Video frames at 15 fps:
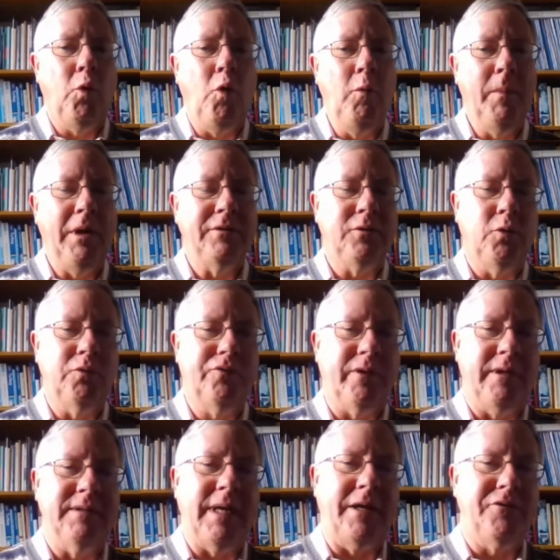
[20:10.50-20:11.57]
almost all
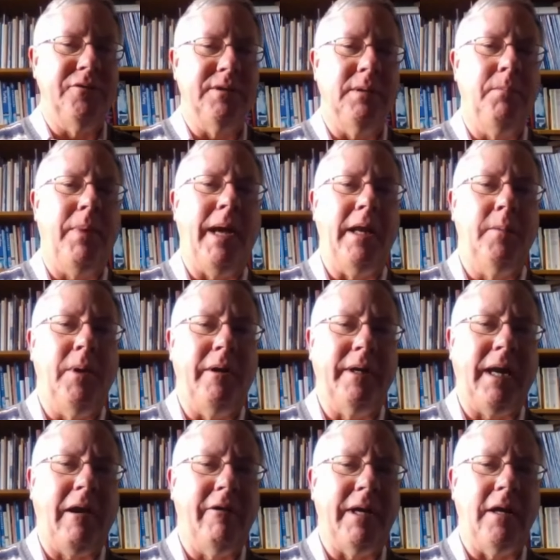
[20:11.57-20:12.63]
transactions in Panama
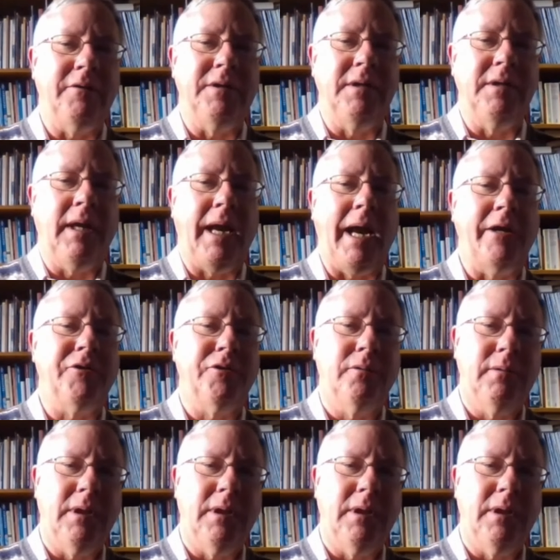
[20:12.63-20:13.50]
are carried out in cash.